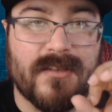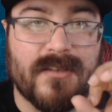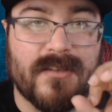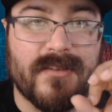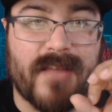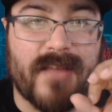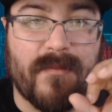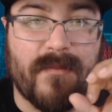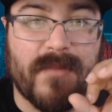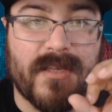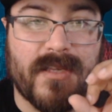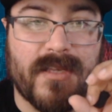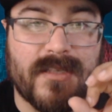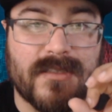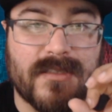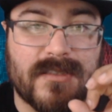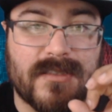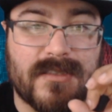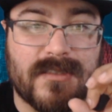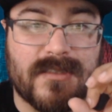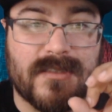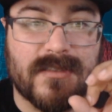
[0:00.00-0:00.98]
That
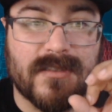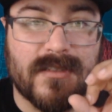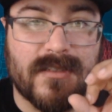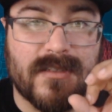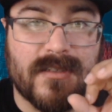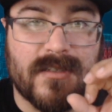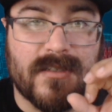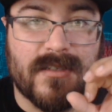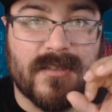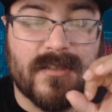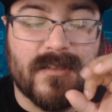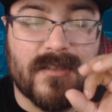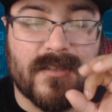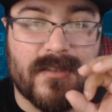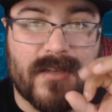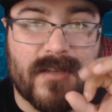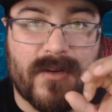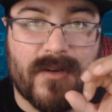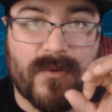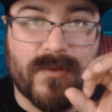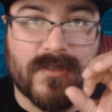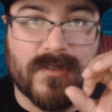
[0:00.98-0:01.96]
means
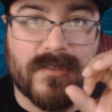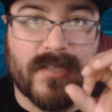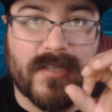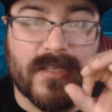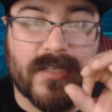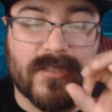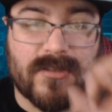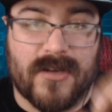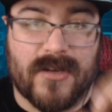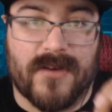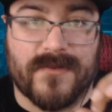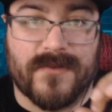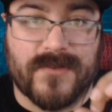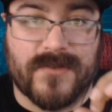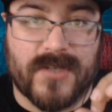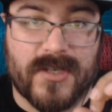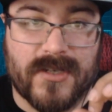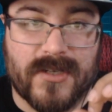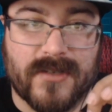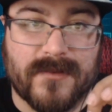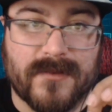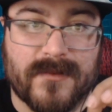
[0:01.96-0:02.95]
that was a soft
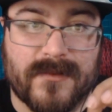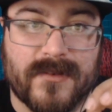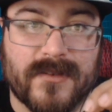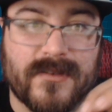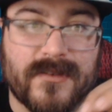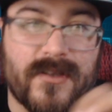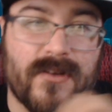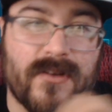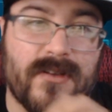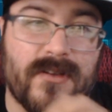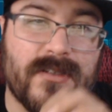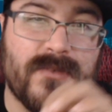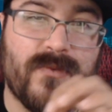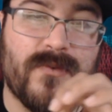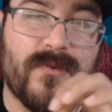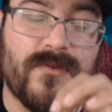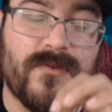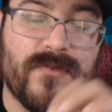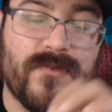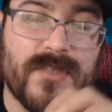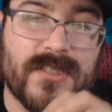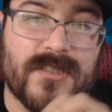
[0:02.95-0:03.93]
turn. The only
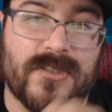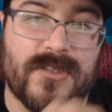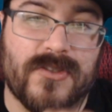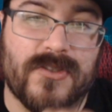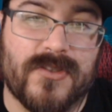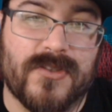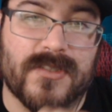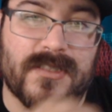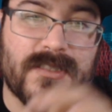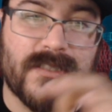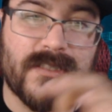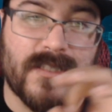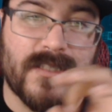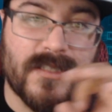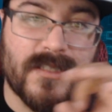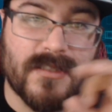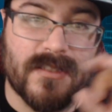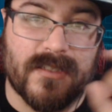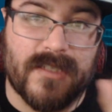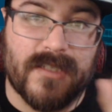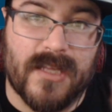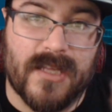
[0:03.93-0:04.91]
reason you could see
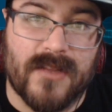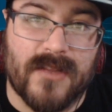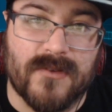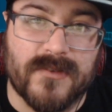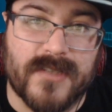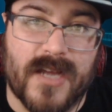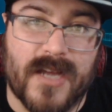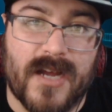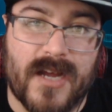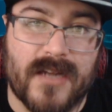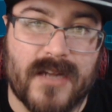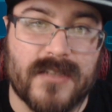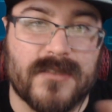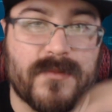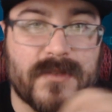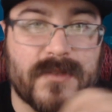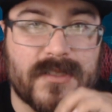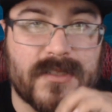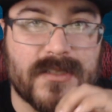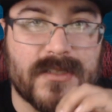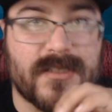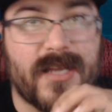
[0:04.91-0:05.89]
the yellow dot is
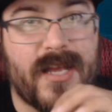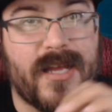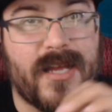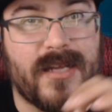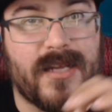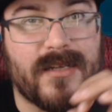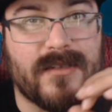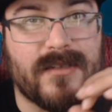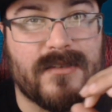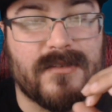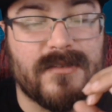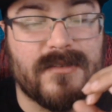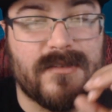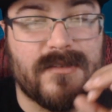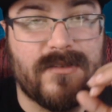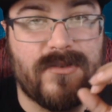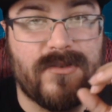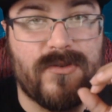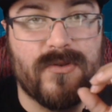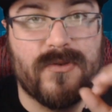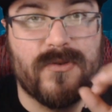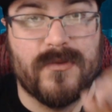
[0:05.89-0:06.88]
because I had
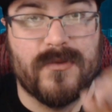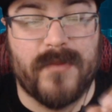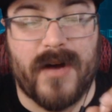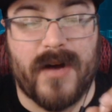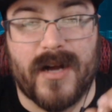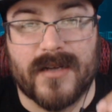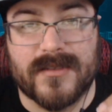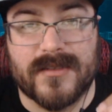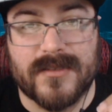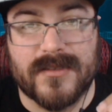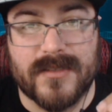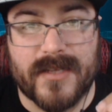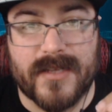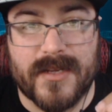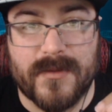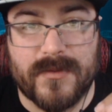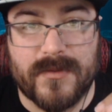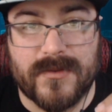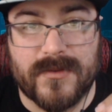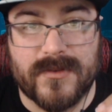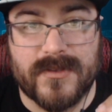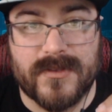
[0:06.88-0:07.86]
toolbox
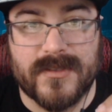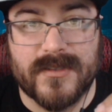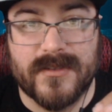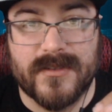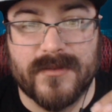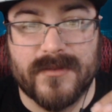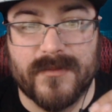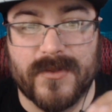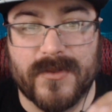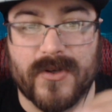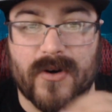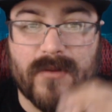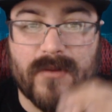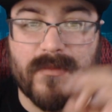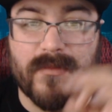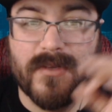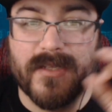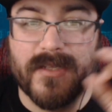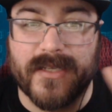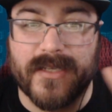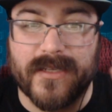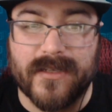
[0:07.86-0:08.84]
enabled. But
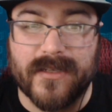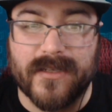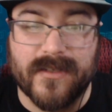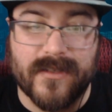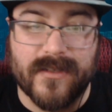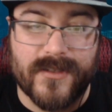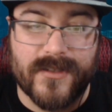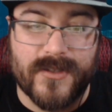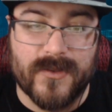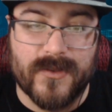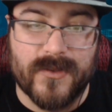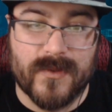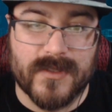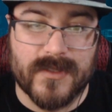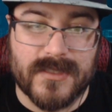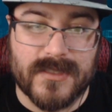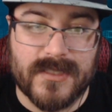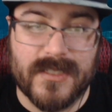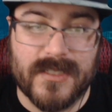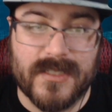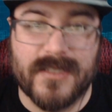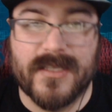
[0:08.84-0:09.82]
normally you wouldn't
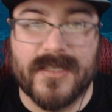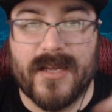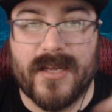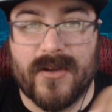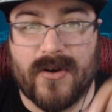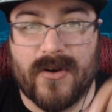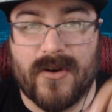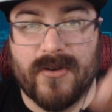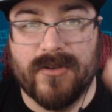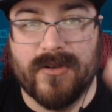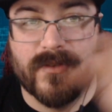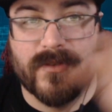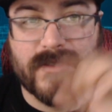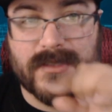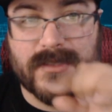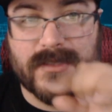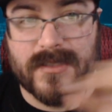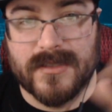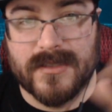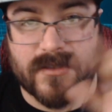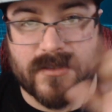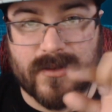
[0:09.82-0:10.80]
see that. All you would
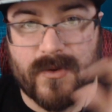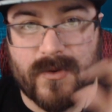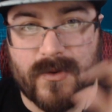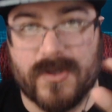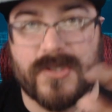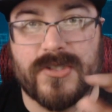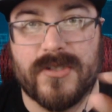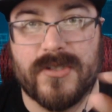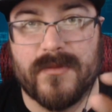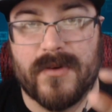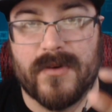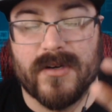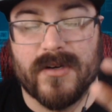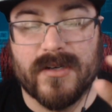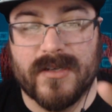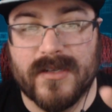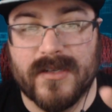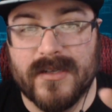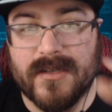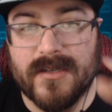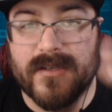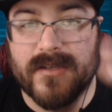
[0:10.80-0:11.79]
see is the question mark
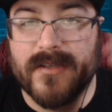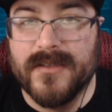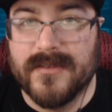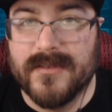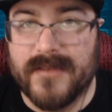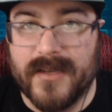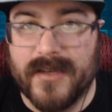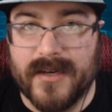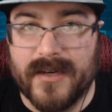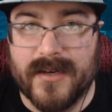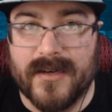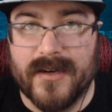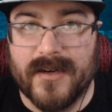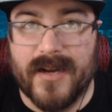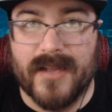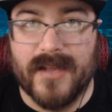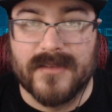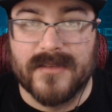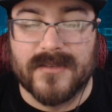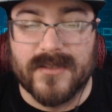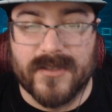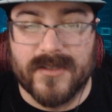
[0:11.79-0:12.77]
there
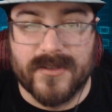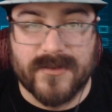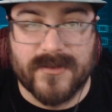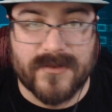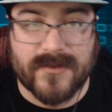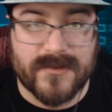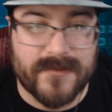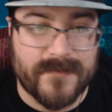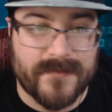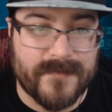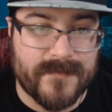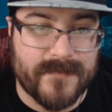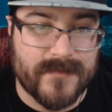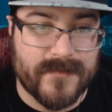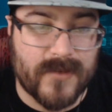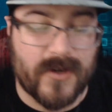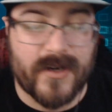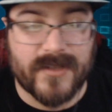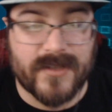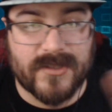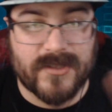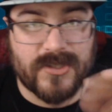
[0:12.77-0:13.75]
at the node
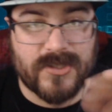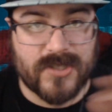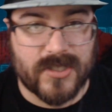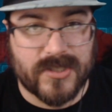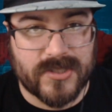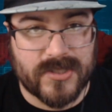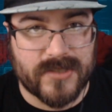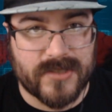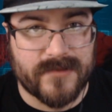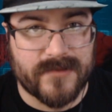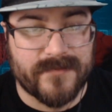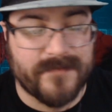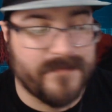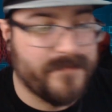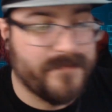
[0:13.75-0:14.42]
or at the junction.